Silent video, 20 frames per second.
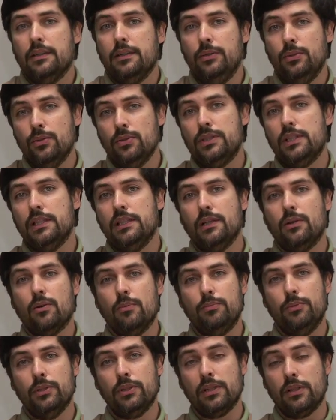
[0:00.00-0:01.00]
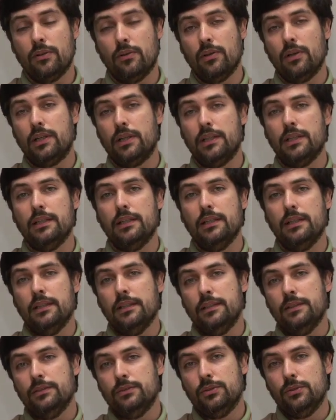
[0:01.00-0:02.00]
using the computer or
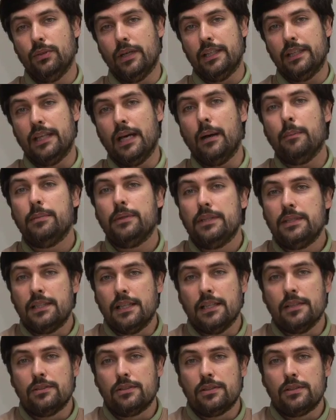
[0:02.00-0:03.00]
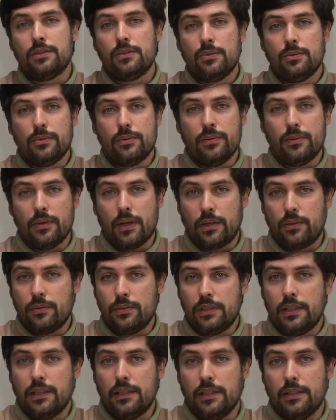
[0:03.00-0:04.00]
to adapt sensors to
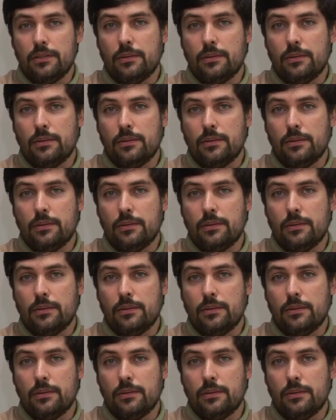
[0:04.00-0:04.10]
acoustic